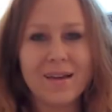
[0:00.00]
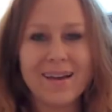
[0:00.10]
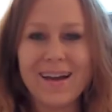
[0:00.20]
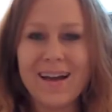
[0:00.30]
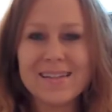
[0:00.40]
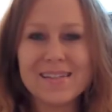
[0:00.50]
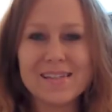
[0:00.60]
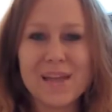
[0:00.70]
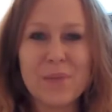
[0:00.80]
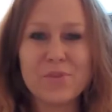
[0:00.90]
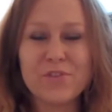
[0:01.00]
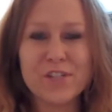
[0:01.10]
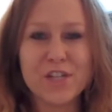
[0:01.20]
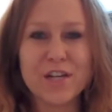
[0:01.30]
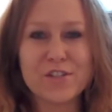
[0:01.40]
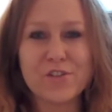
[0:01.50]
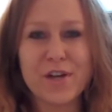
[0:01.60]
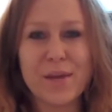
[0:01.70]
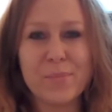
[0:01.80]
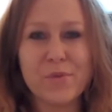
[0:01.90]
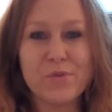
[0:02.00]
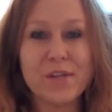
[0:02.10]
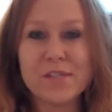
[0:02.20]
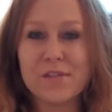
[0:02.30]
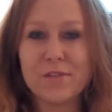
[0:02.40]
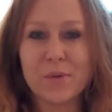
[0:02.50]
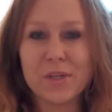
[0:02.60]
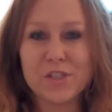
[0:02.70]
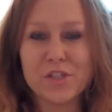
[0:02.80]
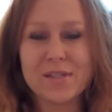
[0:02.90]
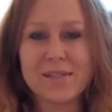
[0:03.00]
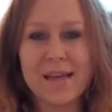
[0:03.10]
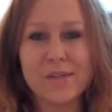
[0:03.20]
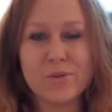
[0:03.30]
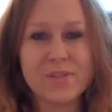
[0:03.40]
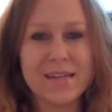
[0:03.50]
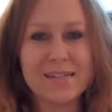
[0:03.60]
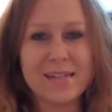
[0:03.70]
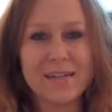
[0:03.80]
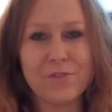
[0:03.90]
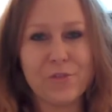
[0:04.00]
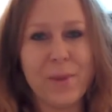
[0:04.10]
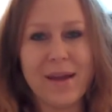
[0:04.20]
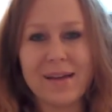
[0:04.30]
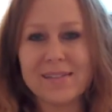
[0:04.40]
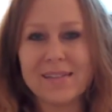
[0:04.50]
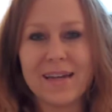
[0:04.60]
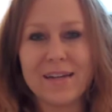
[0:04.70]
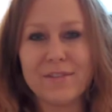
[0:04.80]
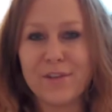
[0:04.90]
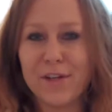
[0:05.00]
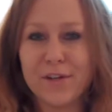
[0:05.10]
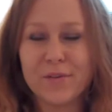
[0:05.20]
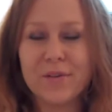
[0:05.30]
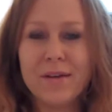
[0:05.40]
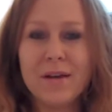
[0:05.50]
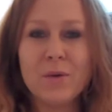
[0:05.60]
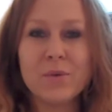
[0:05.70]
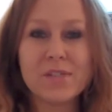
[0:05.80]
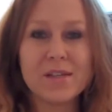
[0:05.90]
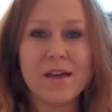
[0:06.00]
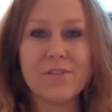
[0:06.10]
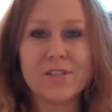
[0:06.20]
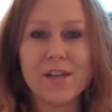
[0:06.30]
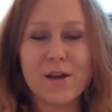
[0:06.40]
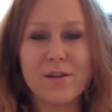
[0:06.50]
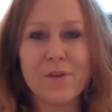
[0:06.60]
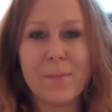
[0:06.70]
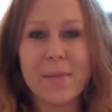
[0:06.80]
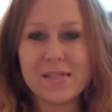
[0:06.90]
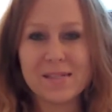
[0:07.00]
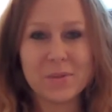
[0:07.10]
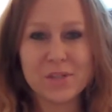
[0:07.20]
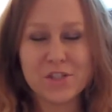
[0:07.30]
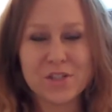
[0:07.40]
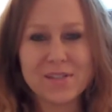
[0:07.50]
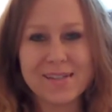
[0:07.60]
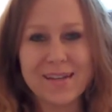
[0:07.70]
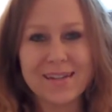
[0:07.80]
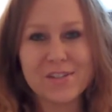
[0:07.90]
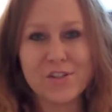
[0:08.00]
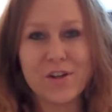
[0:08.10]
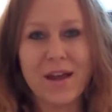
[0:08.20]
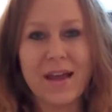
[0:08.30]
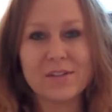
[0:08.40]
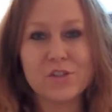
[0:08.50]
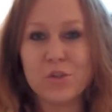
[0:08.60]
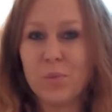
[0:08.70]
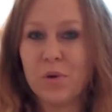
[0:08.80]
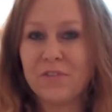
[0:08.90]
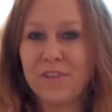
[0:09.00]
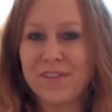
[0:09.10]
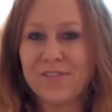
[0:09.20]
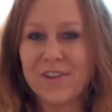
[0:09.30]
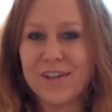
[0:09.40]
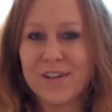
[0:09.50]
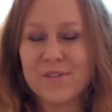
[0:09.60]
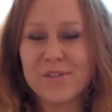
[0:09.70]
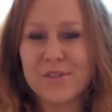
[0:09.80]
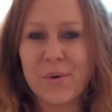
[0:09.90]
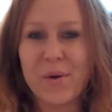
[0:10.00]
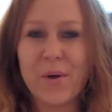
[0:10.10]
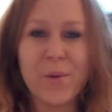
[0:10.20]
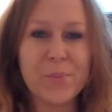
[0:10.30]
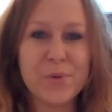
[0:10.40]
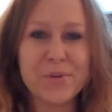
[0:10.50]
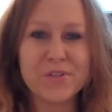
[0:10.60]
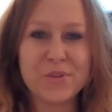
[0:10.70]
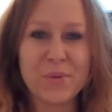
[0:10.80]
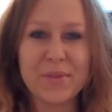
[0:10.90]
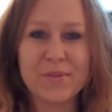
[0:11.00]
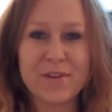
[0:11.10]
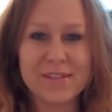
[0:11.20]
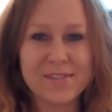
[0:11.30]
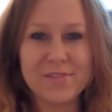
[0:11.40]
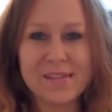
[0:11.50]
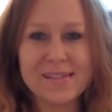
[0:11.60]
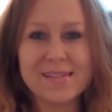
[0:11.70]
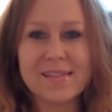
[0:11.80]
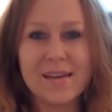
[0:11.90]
Hey guys, it's time to finish answering up the rest of the questions that you sent in for my Ask Katie video. We still have a ton of amazing questions to answer and two more fan videos, so I hope you enjoy the rest of these.